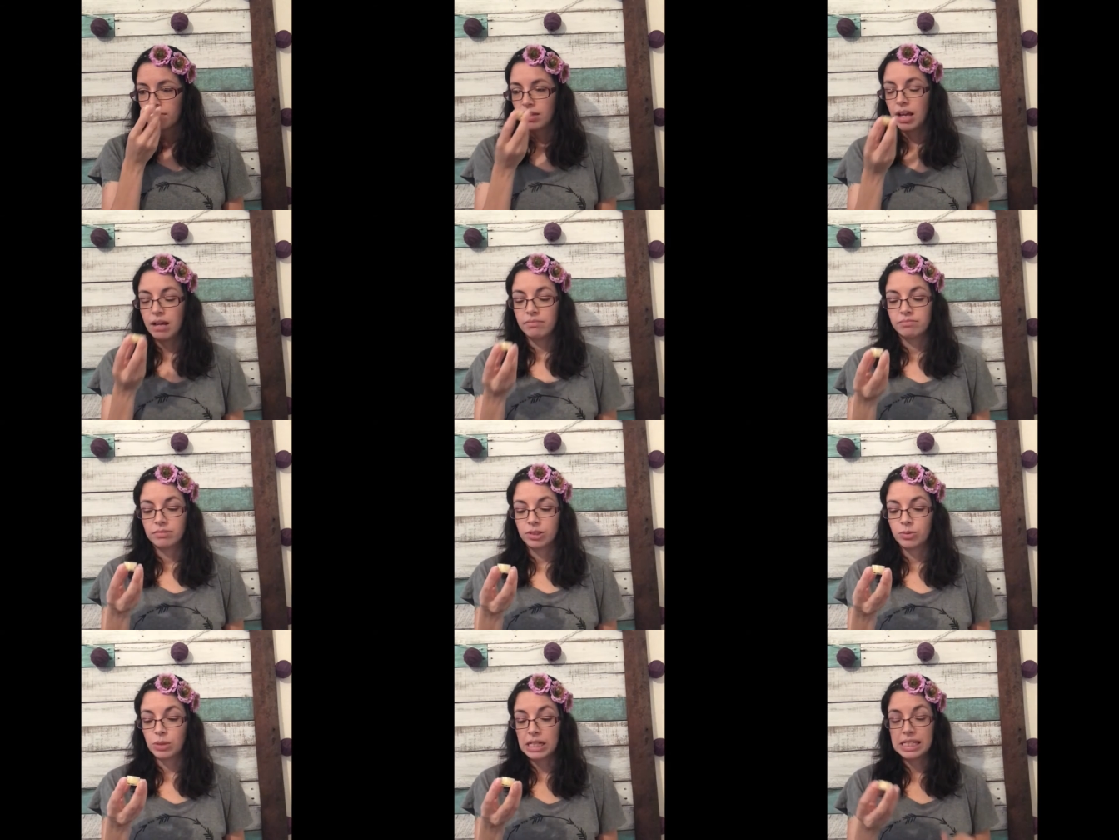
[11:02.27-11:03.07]
Yeah,
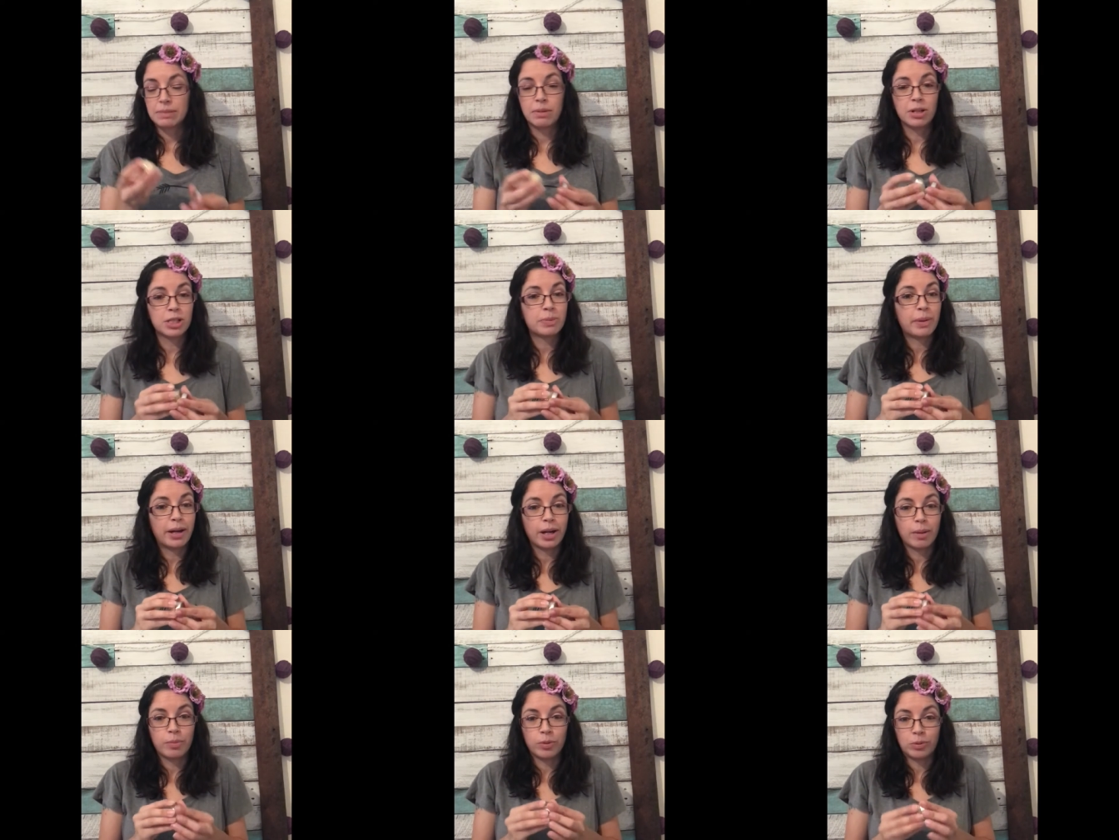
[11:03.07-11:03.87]
that's what I smell is
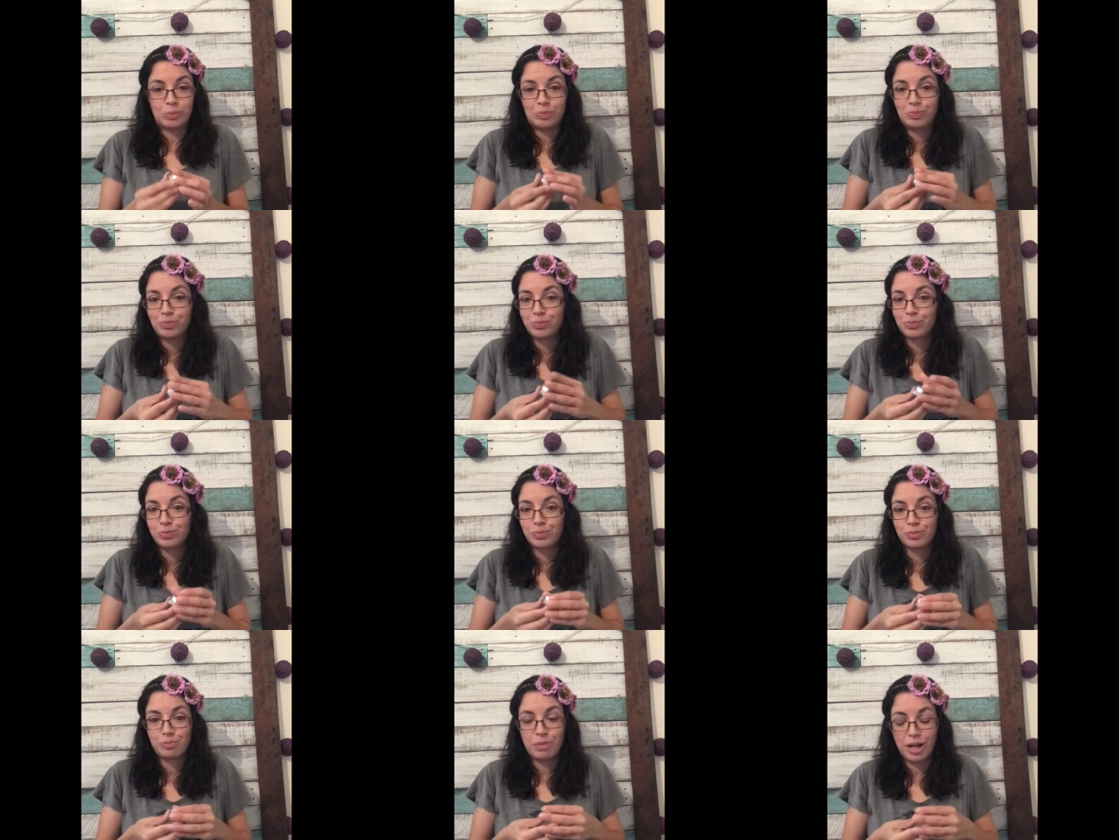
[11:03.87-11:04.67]
pineapple.
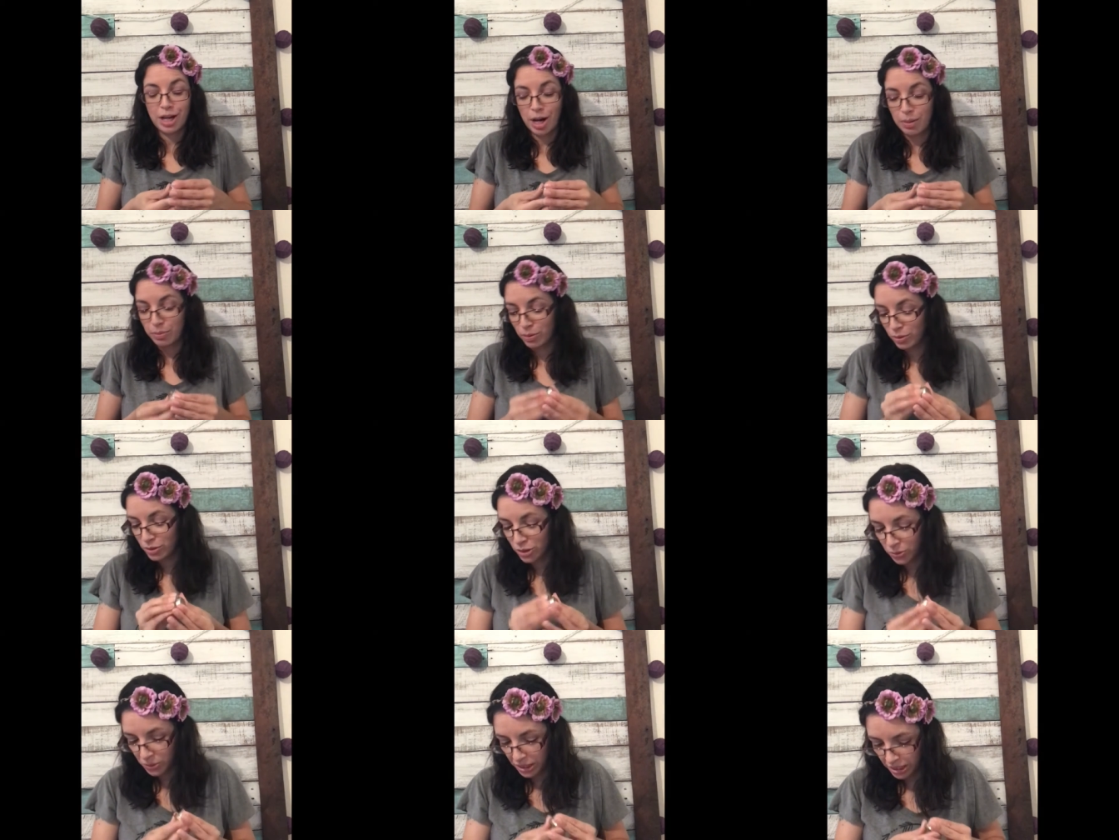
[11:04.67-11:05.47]
Pineapple
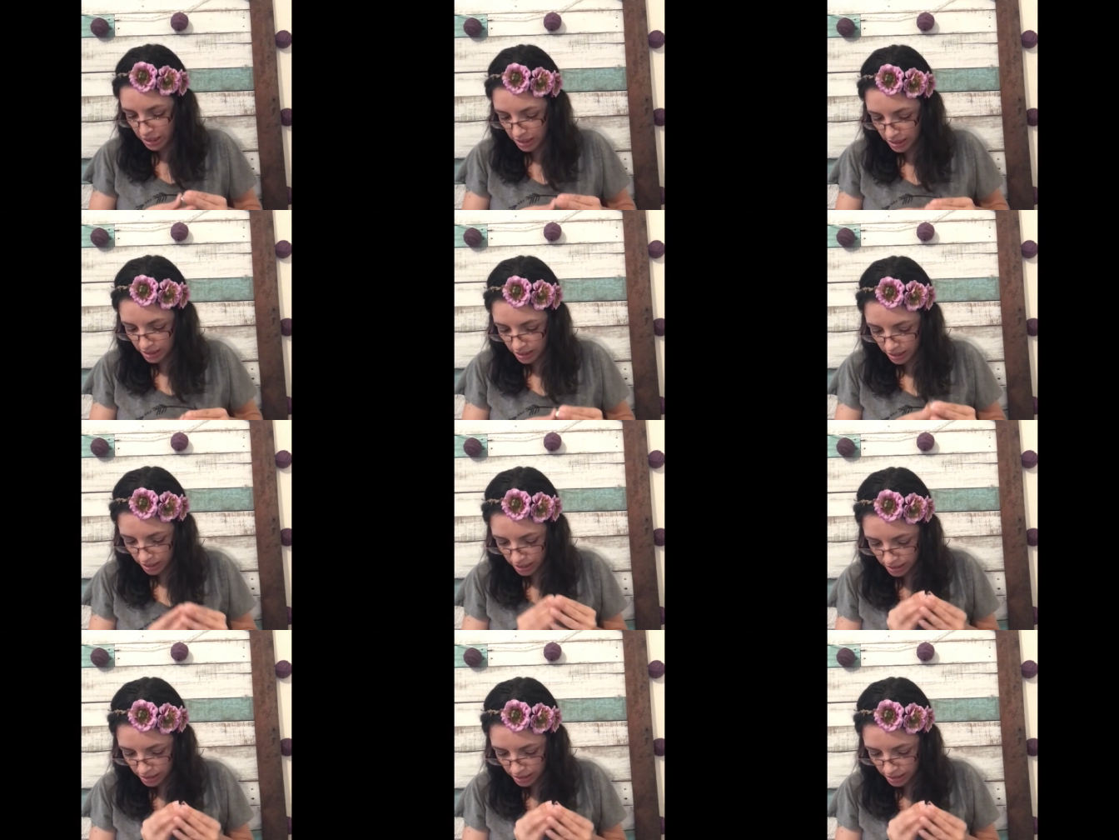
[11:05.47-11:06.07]
sweetness.